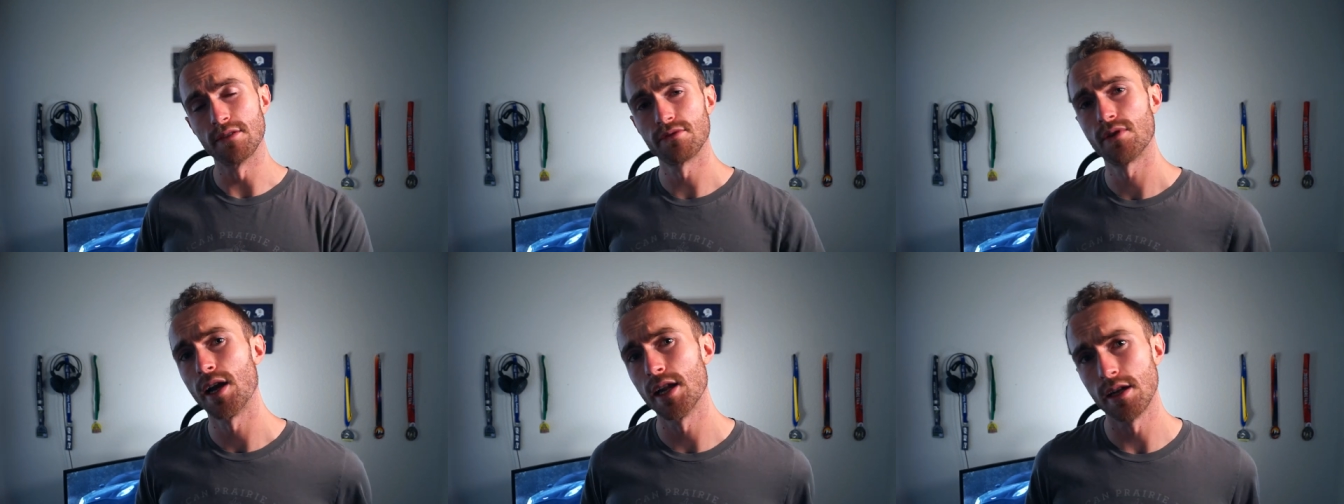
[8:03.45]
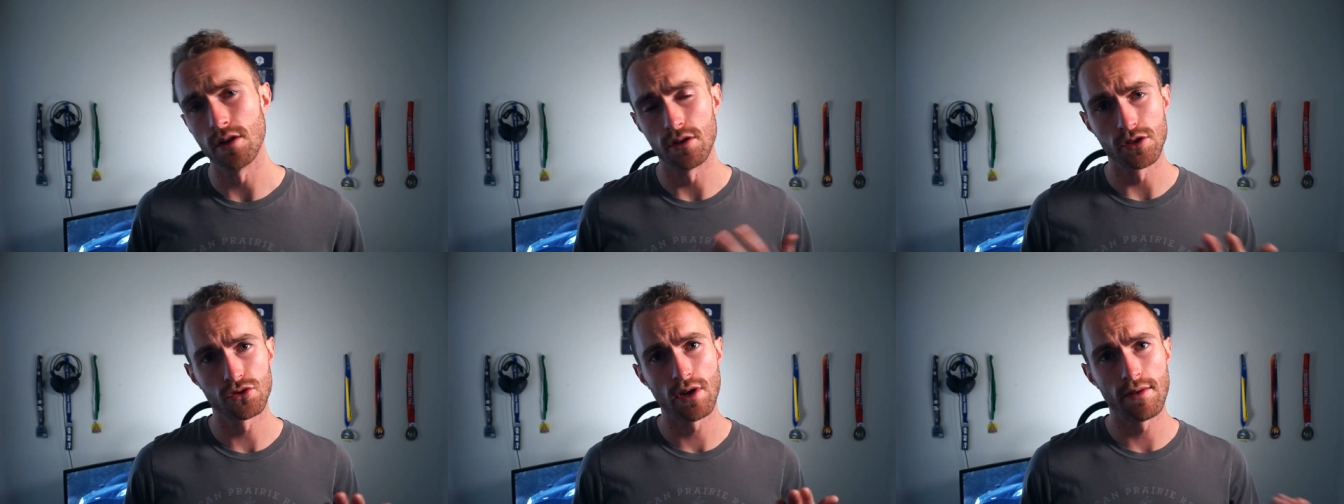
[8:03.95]
and Friday
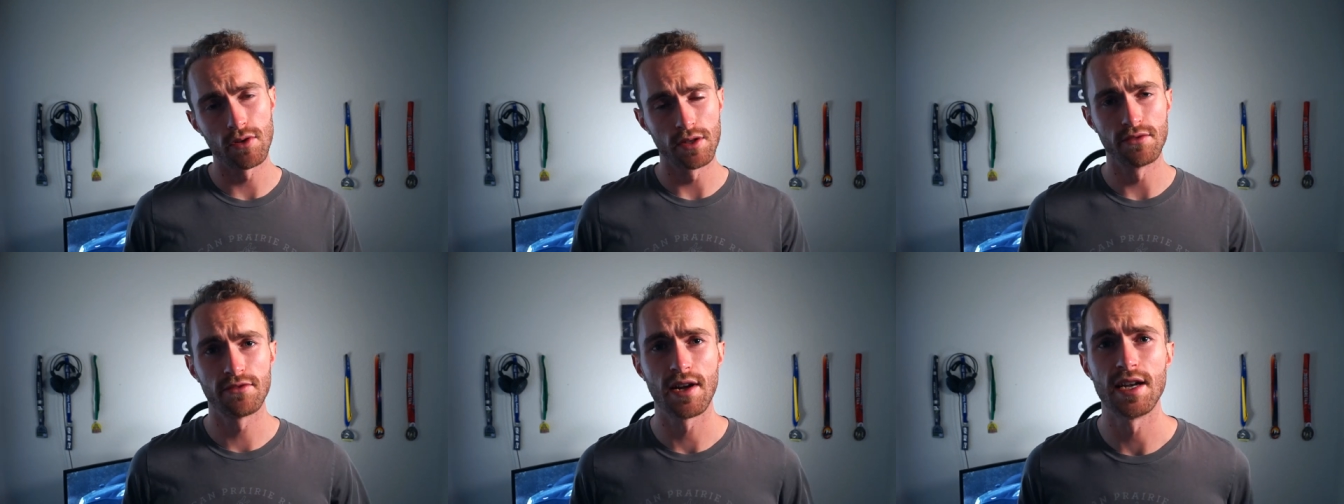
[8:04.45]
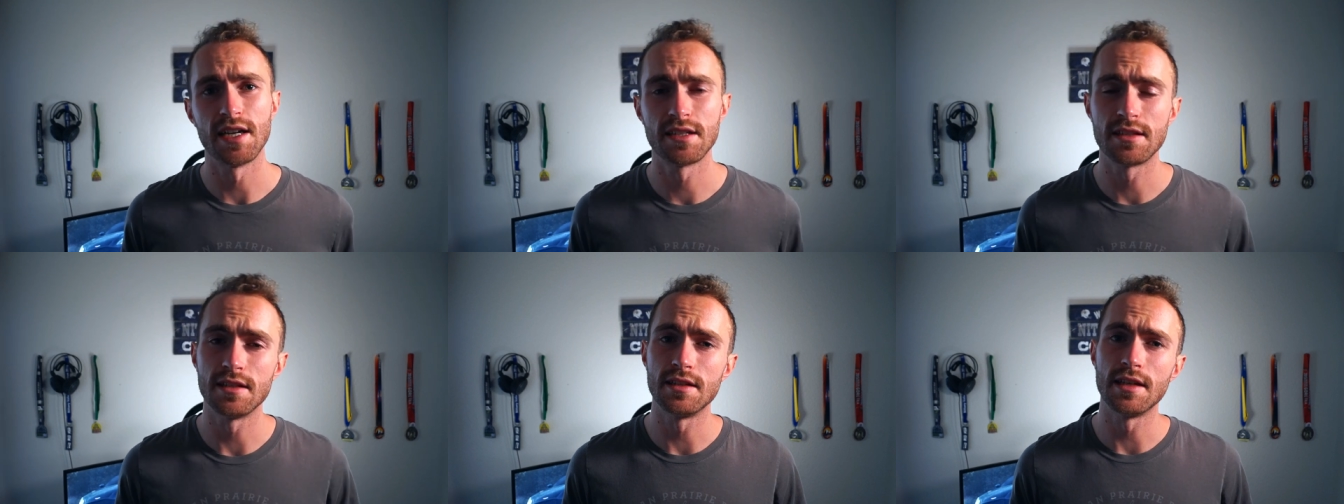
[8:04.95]
on travel and finance
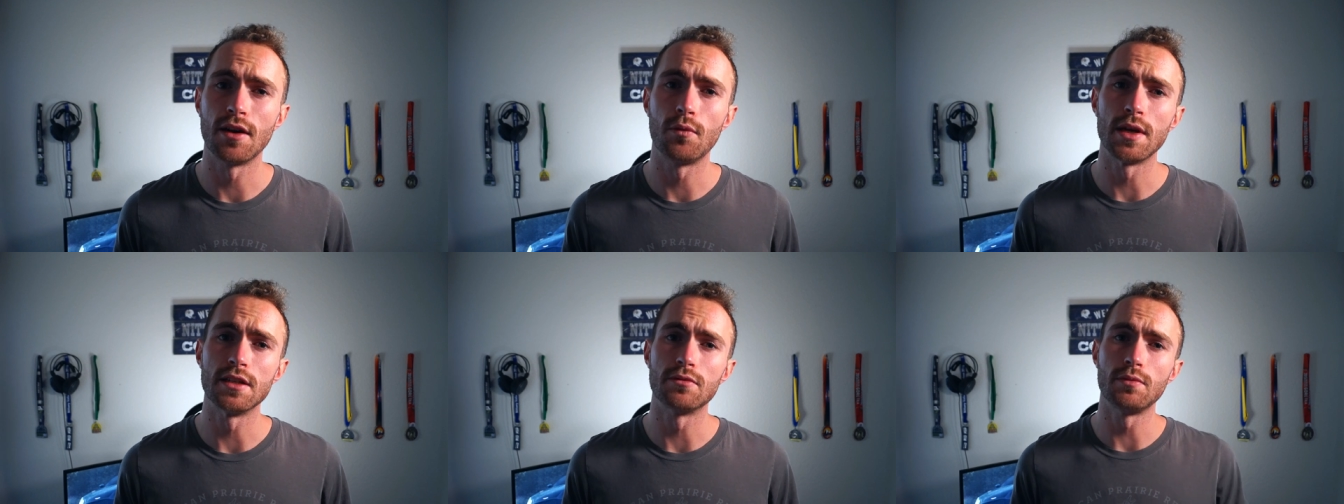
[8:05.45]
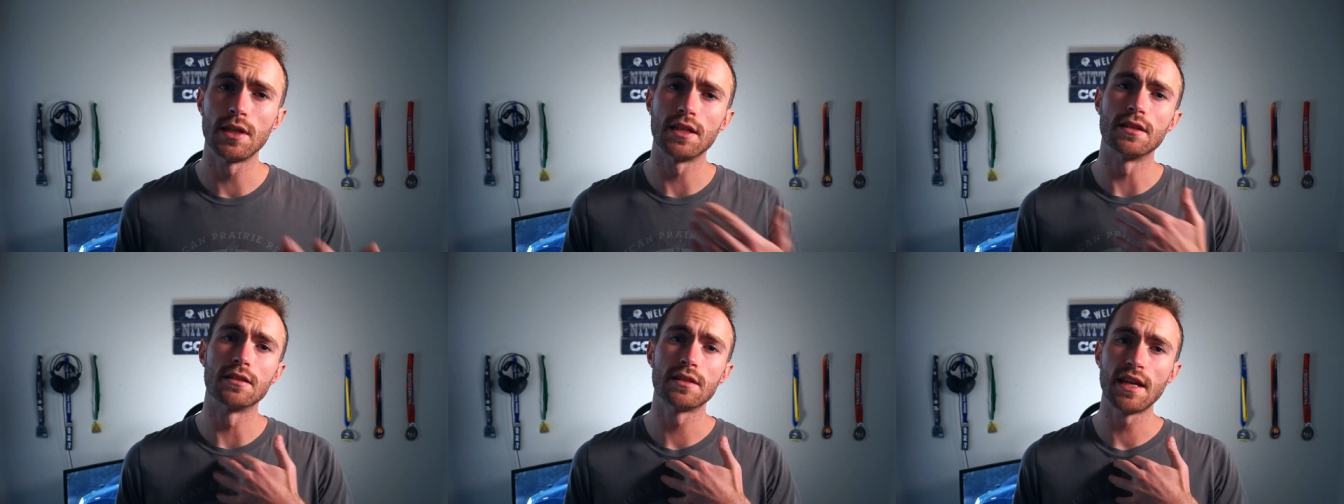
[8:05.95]
to see how ways we
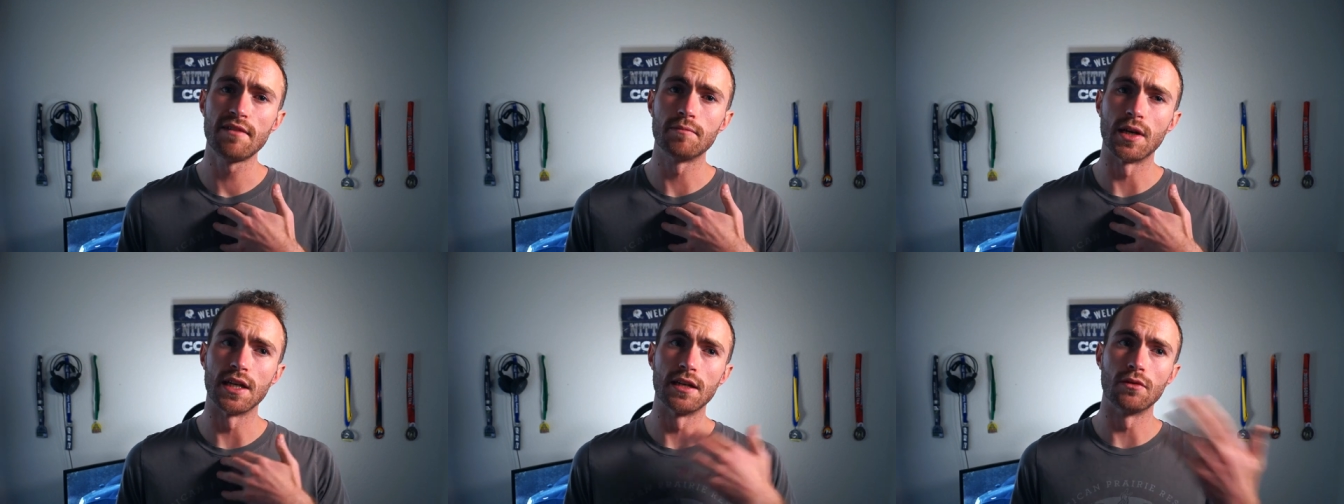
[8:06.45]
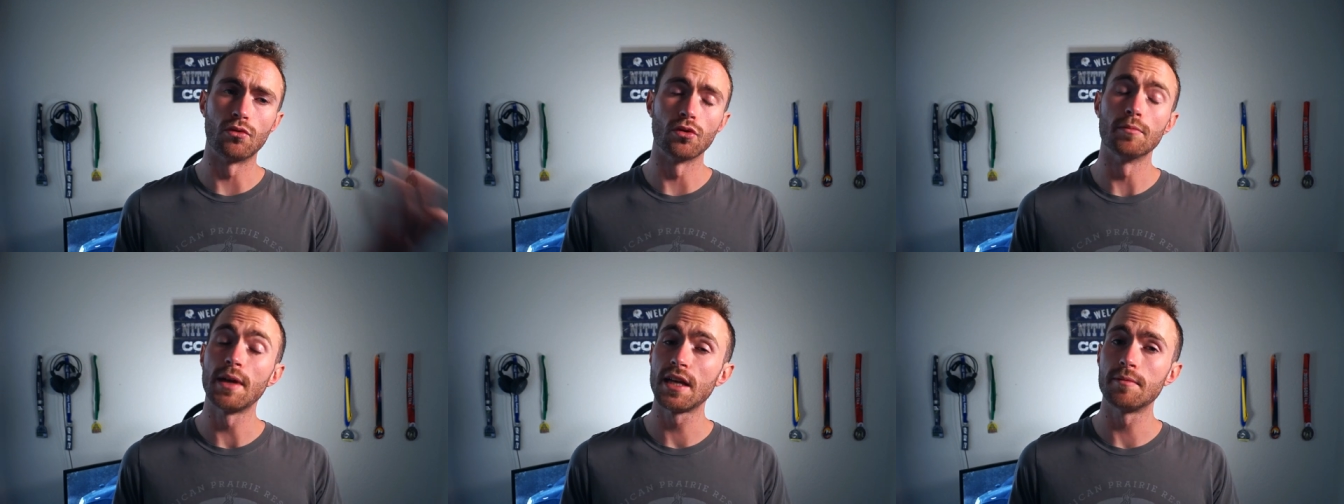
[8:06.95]
can save money
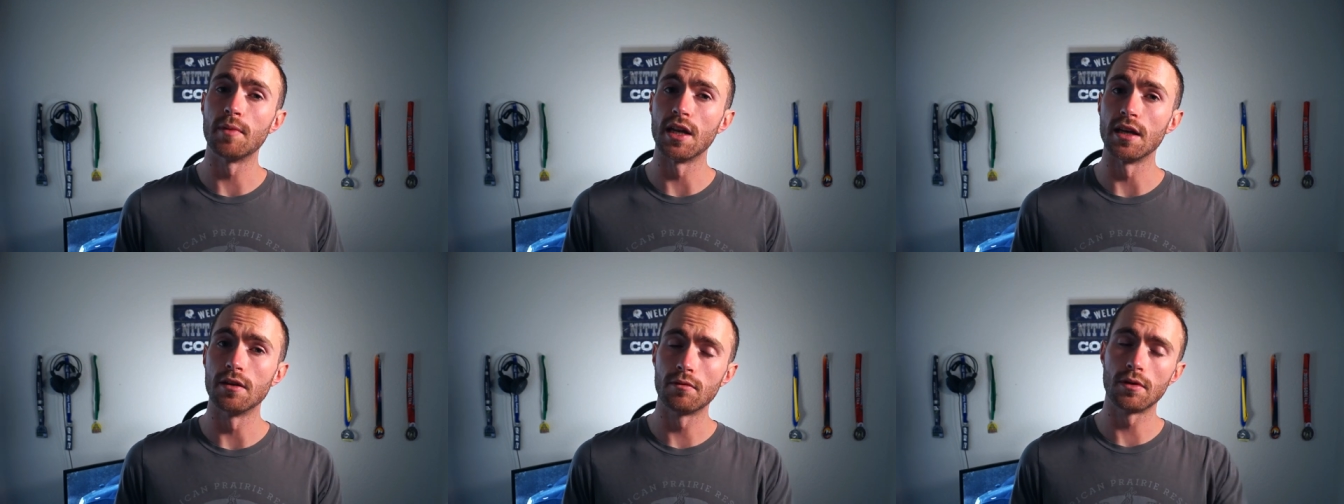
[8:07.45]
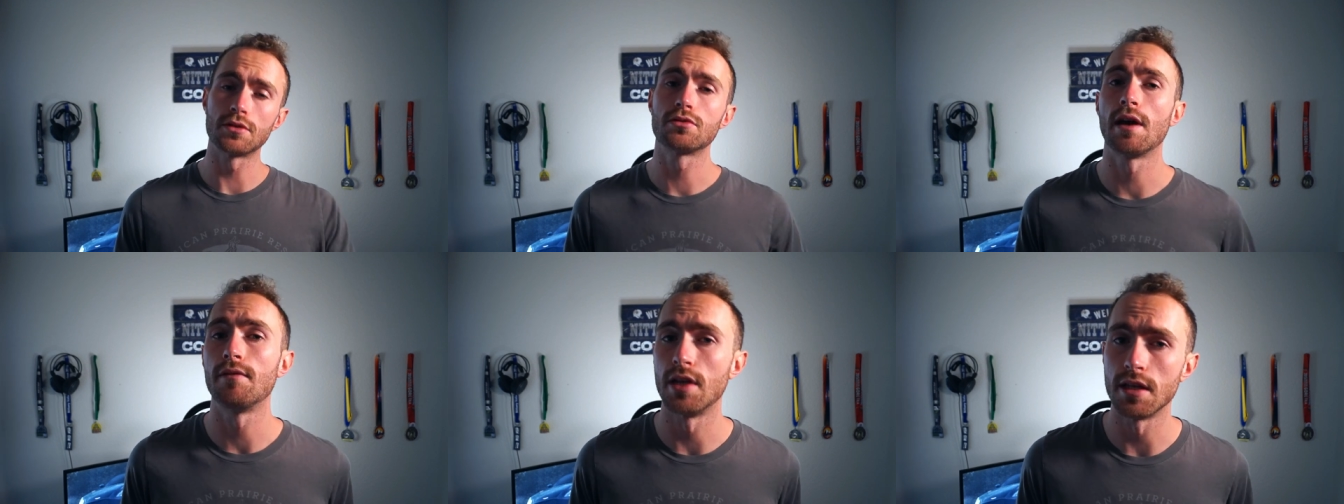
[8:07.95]
or make money while
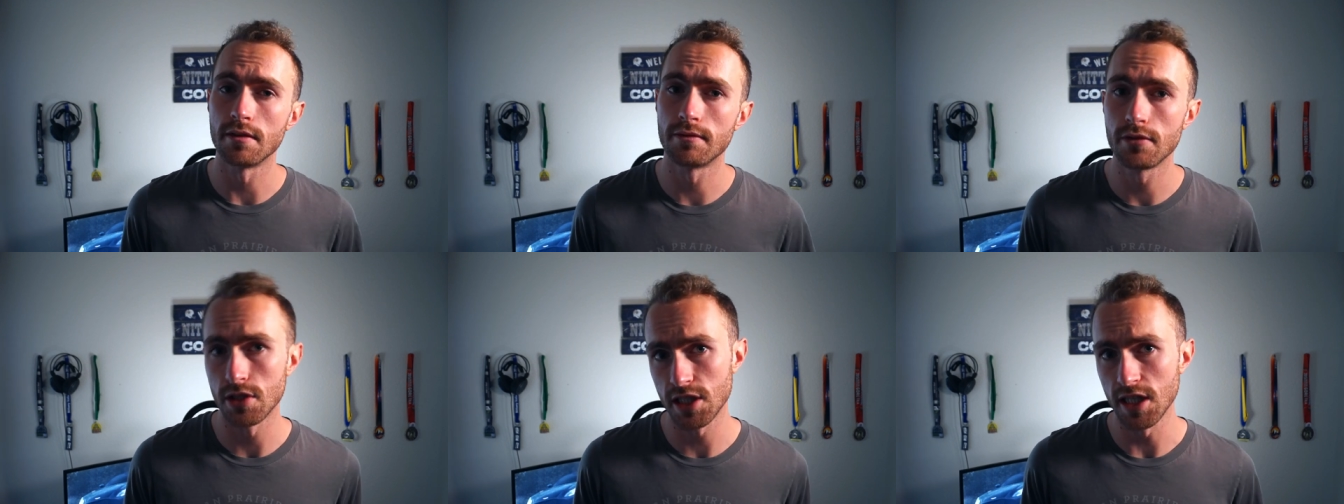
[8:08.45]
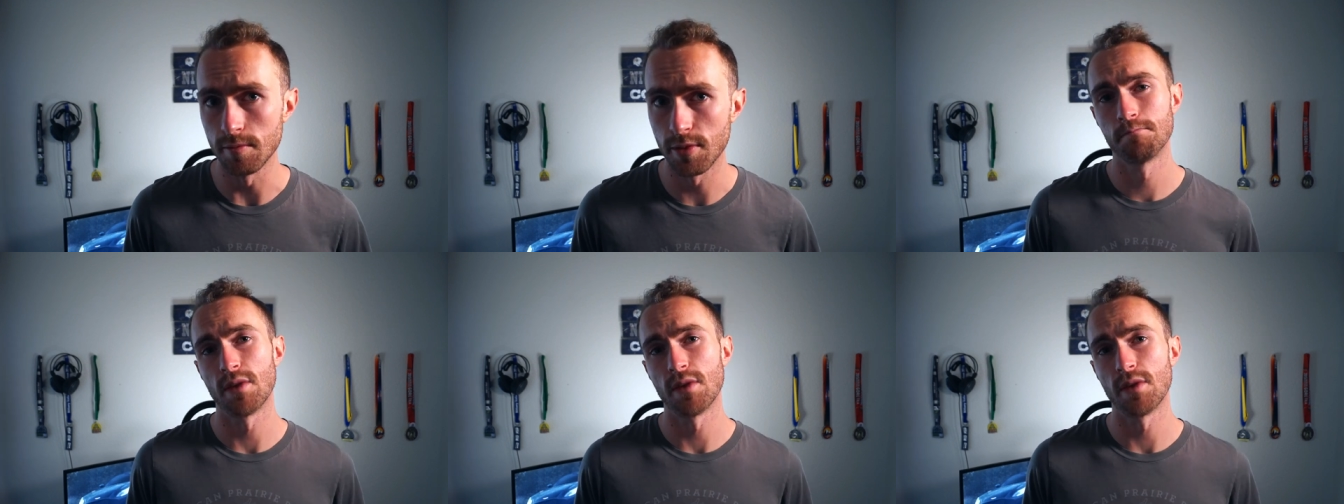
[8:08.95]
traveling for cheap.